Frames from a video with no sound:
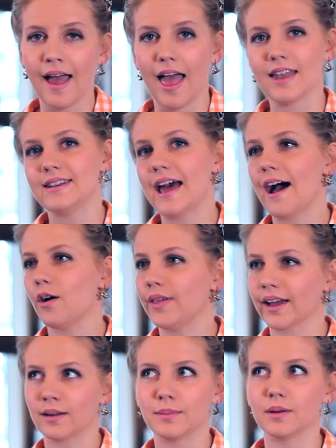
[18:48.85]
and now
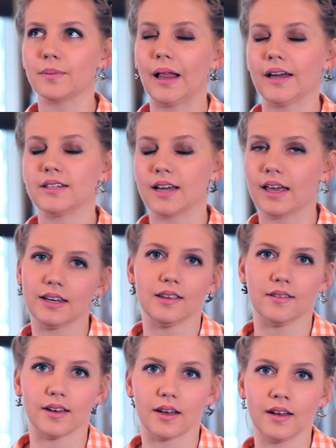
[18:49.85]
that can be applied to
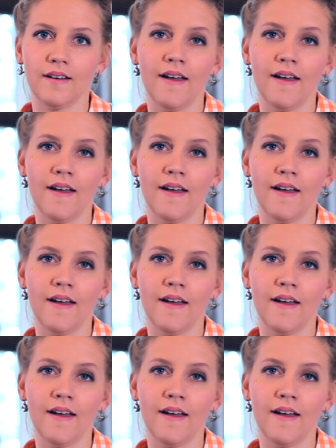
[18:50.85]
anything.